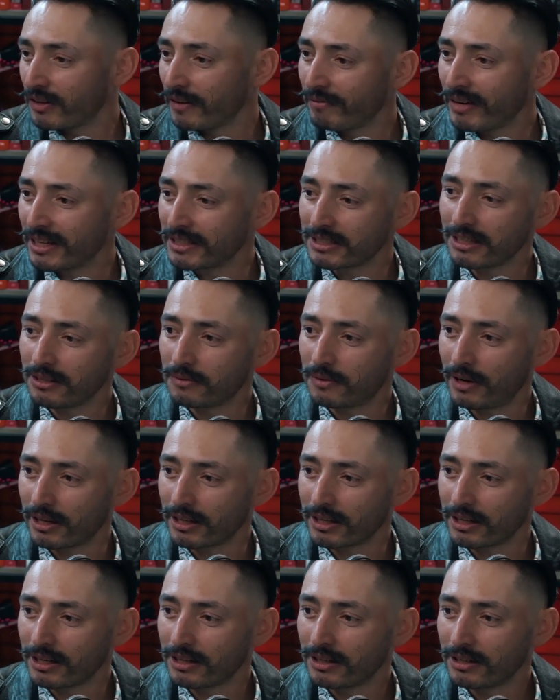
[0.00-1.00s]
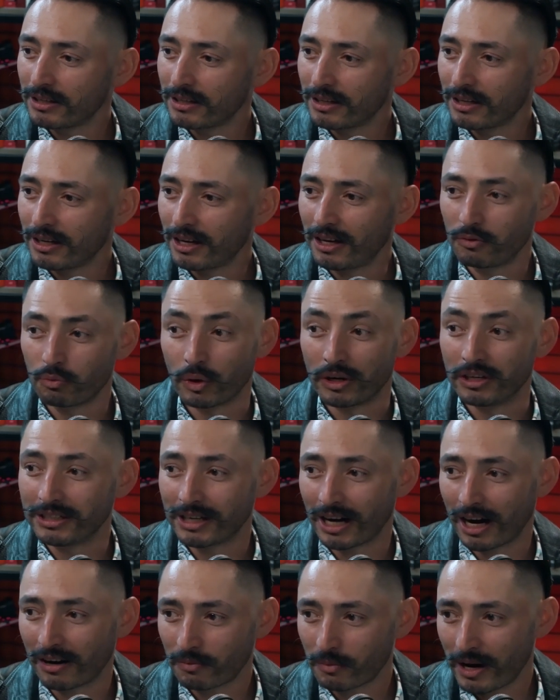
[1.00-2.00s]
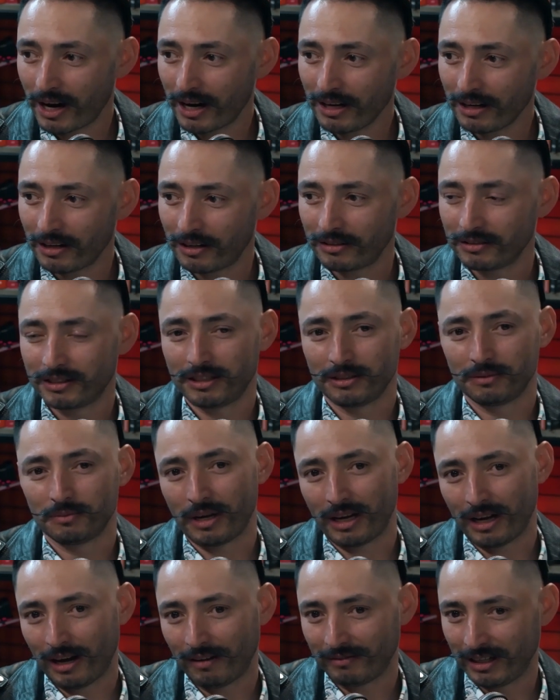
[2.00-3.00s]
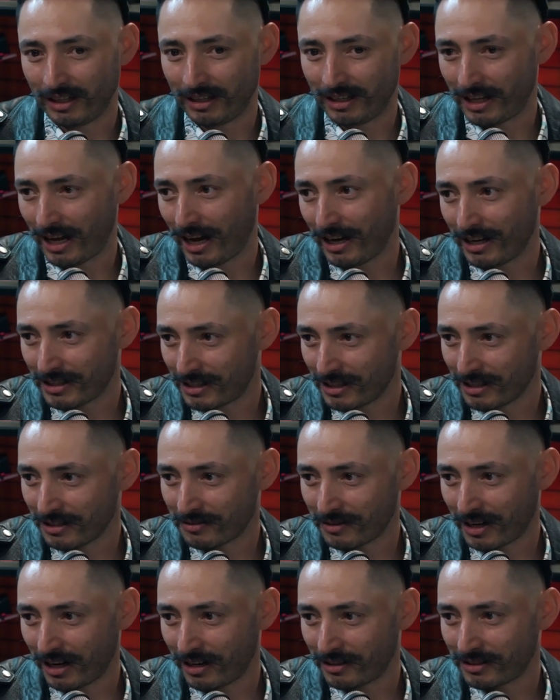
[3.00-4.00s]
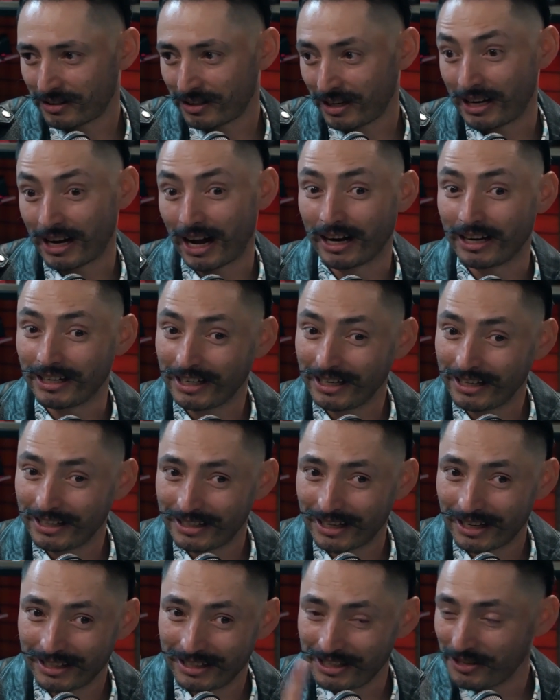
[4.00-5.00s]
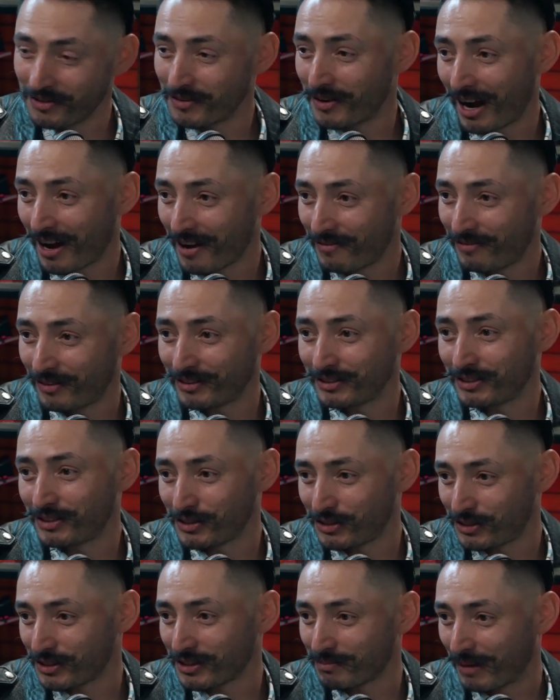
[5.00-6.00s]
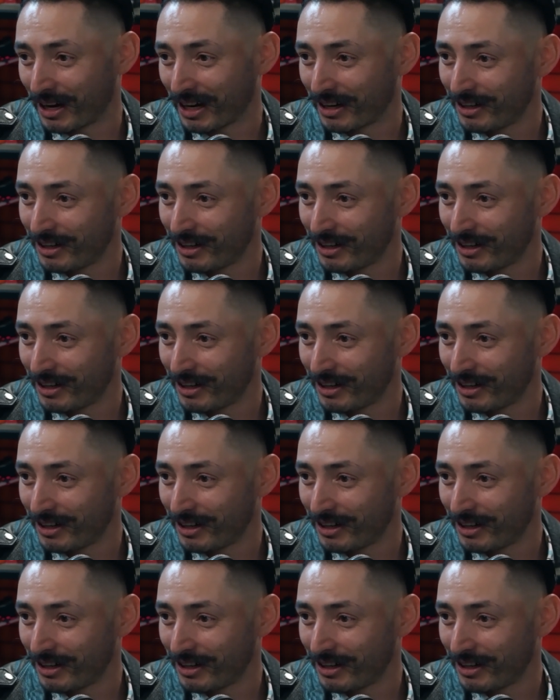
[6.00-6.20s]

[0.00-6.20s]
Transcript: to invest in quality. And we're not ready until we have the latest and greatest. And I need that new iPhone to shoot my